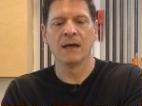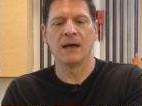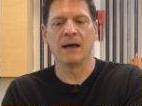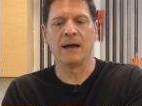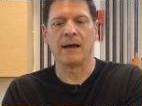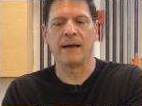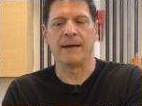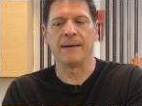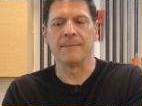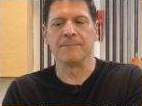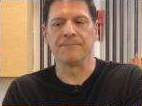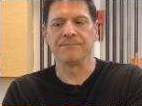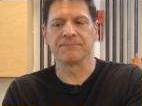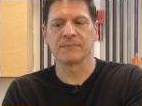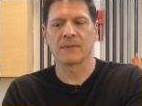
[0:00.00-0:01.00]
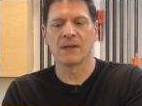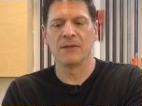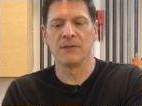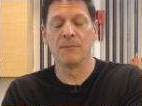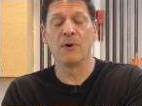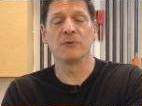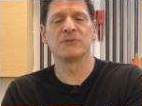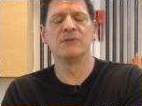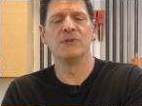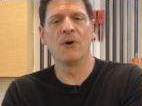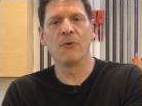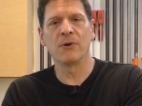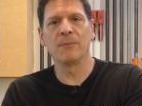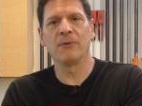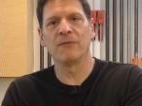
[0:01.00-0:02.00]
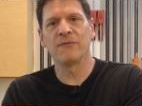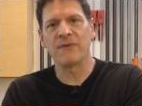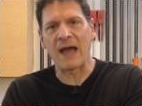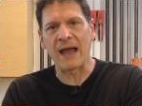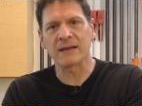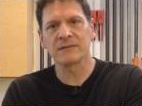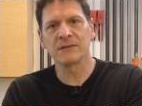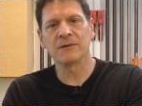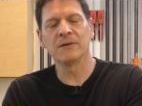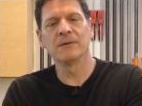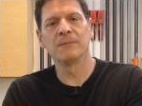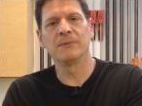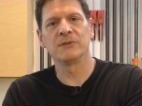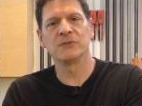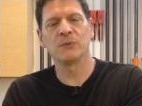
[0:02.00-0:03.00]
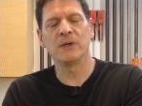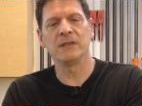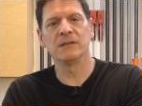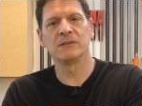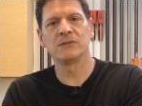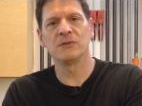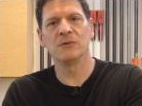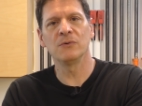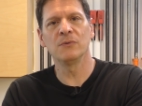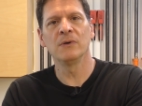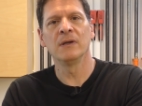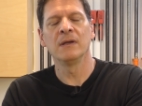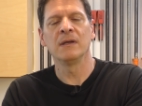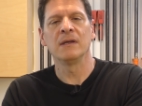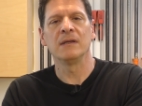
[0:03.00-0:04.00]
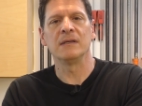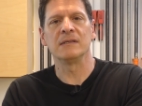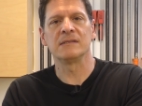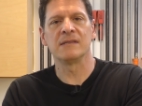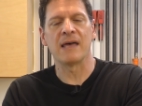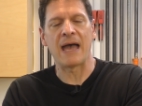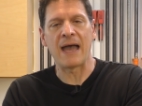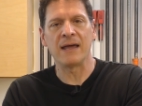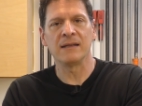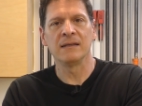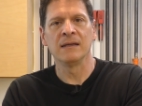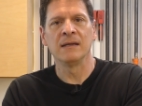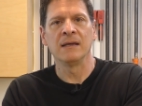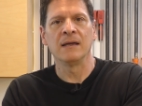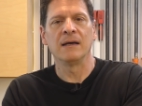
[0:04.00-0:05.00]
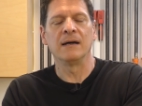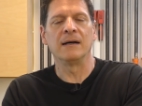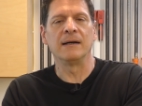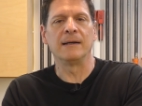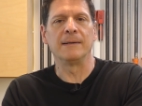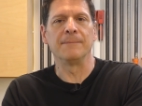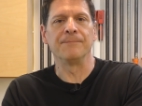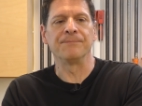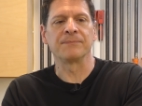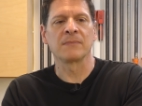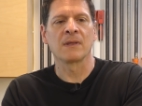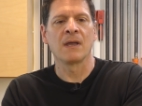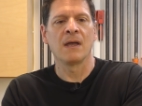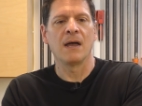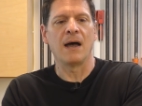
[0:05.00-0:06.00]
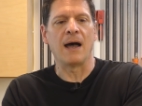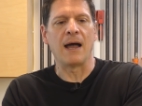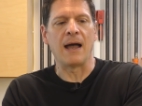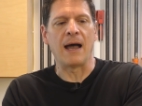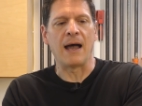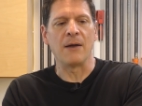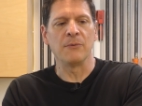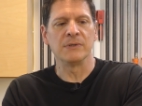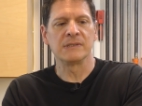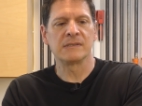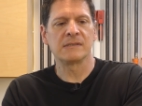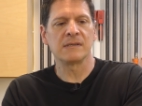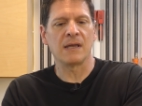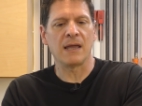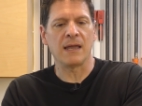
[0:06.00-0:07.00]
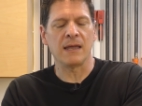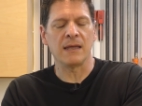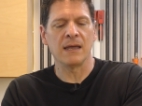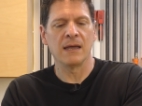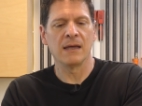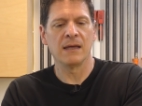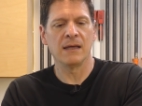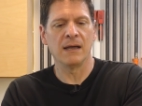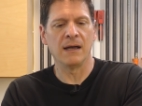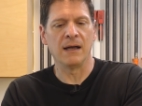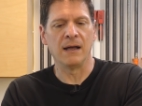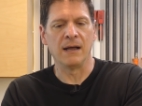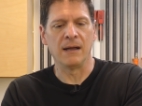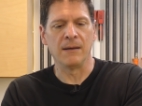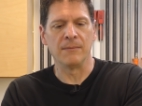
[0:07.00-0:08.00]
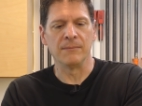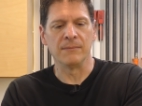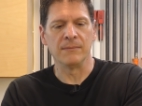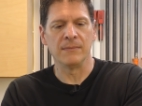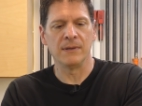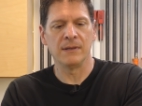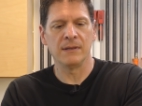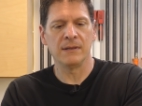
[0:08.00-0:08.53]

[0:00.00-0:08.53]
the, um, the most notable factor between the two is that. Um, I, I, would say um,